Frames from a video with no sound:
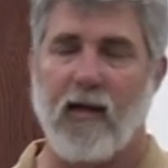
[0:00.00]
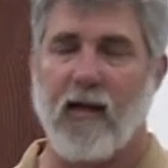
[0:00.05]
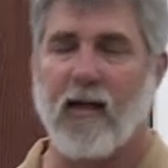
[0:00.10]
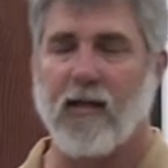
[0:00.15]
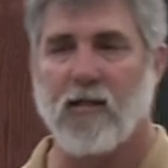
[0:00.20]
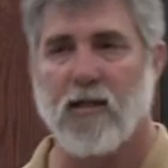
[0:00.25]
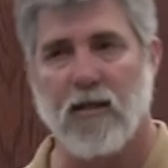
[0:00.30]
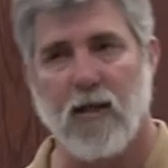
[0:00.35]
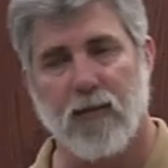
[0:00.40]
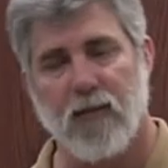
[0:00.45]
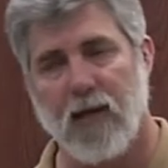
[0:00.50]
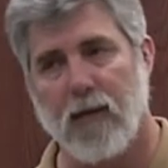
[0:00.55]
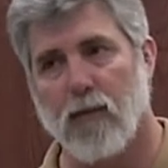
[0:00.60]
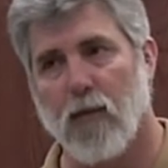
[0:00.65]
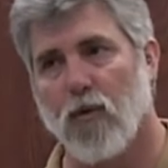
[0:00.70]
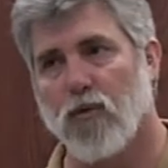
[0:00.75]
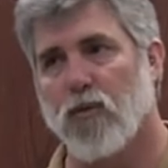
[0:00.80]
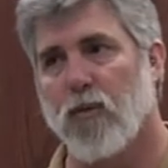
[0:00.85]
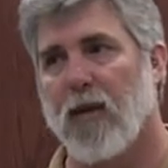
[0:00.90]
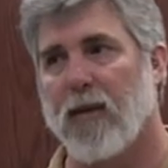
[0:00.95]
And that's something
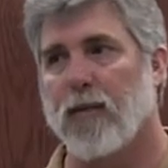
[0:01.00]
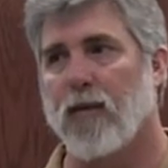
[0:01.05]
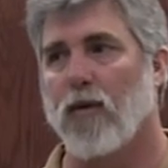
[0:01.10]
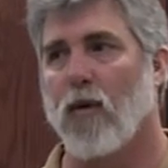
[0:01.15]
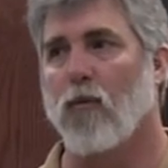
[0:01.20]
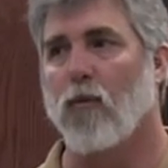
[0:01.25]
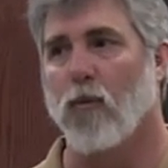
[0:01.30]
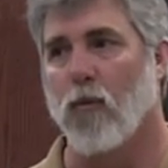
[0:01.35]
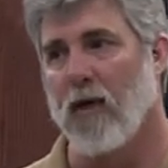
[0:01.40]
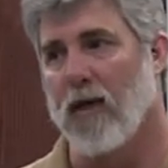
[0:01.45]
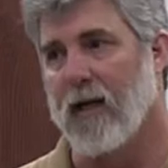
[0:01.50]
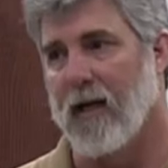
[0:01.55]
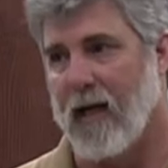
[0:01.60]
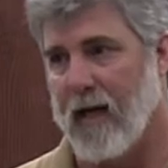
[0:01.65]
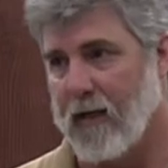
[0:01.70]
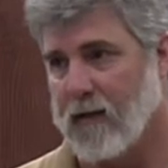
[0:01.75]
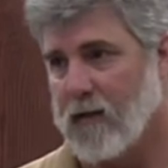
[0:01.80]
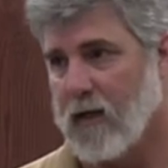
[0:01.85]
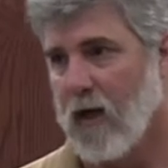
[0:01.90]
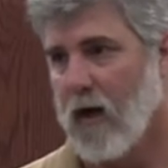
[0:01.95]
most people don't
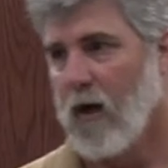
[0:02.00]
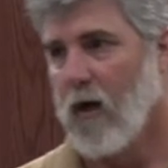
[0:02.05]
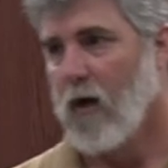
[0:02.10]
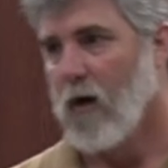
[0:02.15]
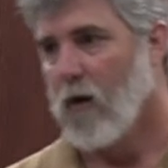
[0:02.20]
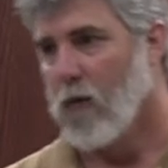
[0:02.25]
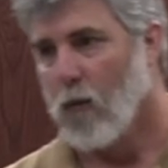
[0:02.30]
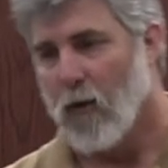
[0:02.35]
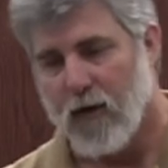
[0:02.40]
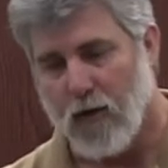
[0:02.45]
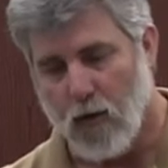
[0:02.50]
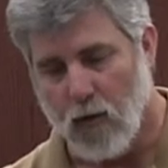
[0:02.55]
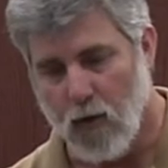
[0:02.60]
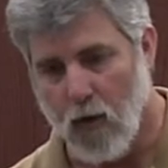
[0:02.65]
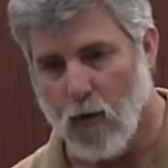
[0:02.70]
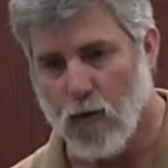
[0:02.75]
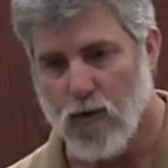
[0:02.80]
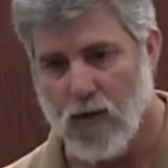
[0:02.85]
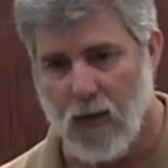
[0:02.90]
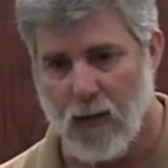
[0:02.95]
realize. When you
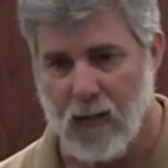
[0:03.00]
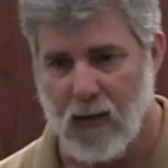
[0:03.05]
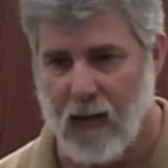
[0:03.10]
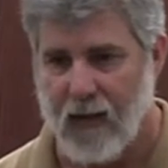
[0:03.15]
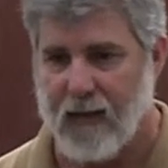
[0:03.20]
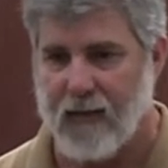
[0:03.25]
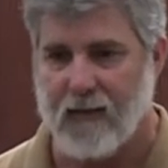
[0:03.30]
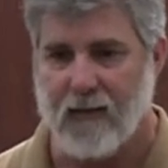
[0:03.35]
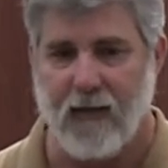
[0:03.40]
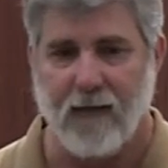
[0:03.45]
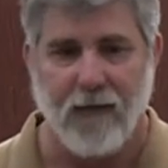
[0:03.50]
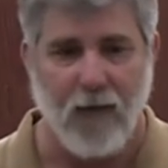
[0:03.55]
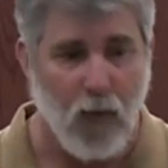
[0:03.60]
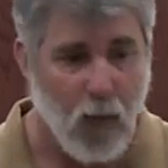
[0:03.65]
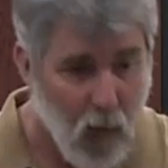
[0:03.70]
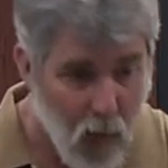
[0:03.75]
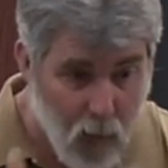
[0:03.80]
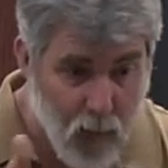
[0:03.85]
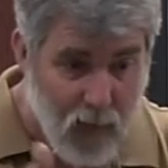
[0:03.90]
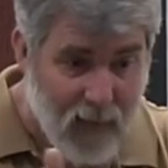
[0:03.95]
go someplace, if
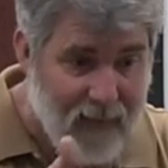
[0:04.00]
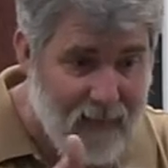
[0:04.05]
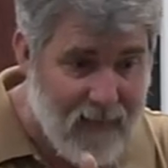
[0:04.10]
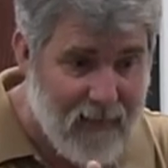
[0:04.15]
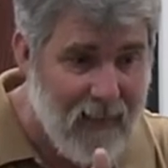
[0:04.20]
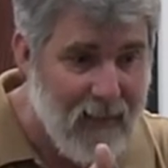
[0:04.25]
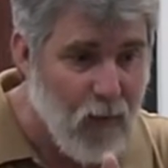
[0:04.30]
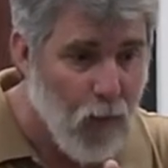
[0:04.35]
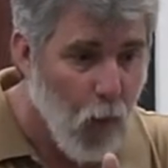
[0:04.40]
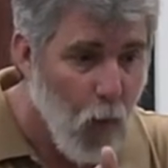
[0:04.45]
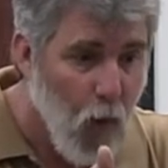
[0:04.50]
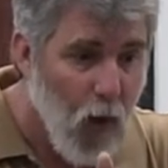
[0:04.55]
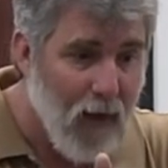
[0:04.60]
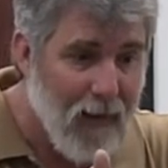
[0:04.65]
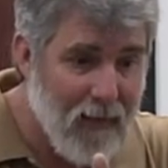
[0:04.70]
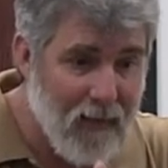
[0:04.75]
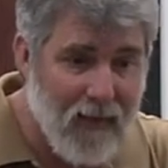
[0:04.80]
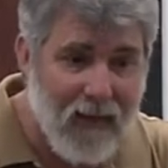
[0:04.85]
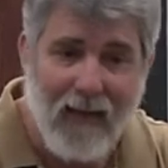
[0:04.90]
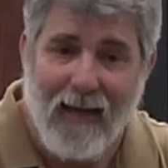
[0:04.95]
you only see
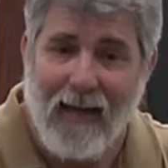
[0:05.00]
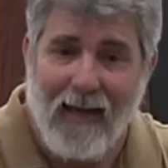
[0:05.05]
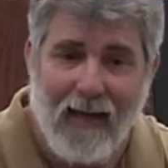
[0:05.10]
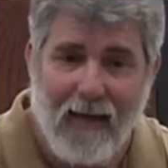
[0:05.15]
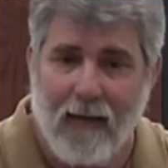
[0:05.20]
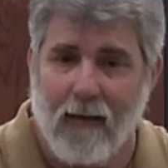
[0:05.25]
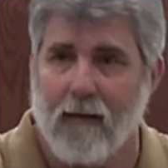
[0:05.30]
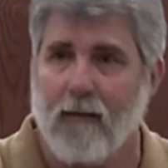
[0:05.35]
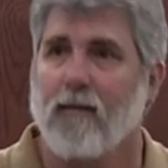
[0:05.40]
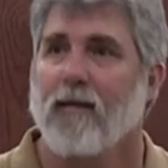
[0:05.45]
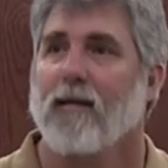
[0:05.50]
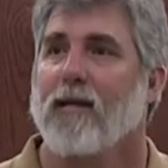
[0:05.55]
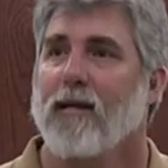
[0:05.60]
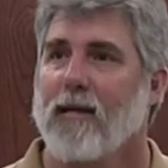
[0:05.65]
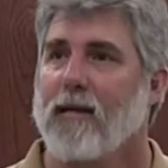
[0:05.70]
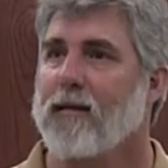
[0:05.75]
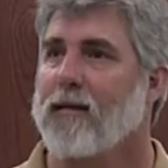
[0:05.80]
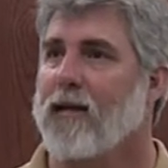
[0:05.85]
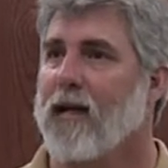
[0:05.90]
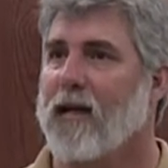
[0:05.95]
one thing,
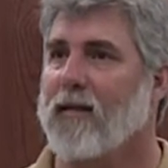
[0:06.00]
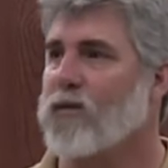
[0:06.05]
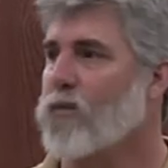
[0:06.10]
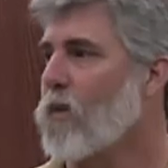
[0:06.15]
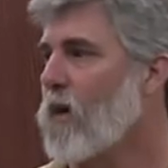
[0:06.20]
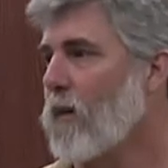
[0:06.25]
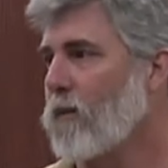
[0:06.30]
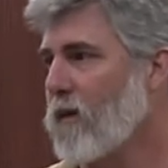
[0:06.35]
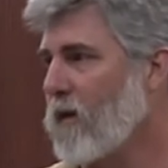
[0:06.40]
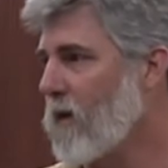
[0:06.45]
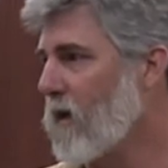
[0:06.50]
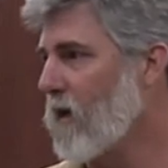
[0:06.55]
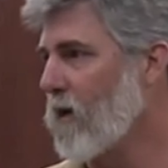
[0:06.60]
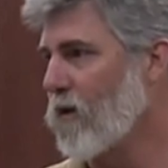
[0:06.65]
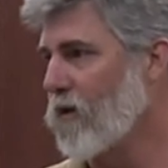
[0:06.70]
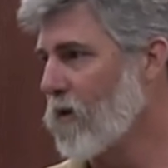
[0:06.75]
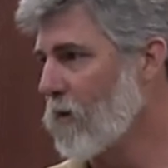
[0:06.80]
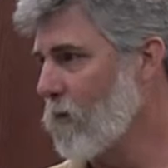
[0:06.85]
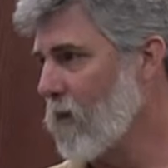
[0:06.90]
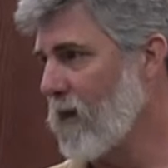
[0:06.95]
that's probably not
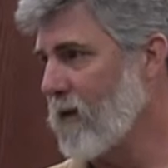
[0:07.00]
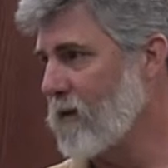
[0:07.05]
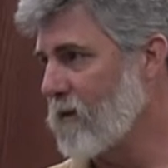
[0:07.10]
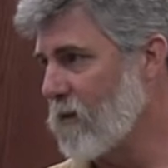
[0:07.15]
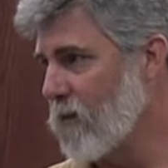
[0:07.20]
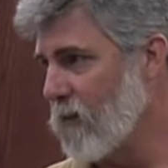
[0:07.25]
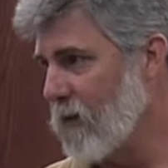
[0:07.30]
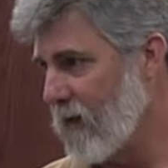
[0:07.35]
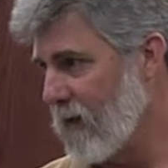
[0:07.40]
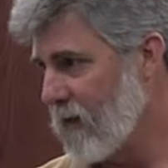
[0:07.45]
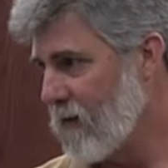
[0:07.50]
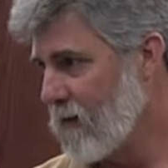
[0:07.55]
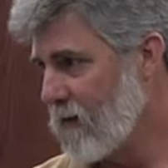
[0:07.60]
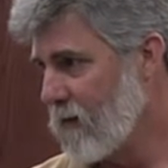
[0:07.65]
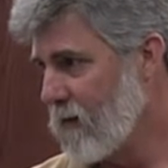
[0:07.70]
a good place to be.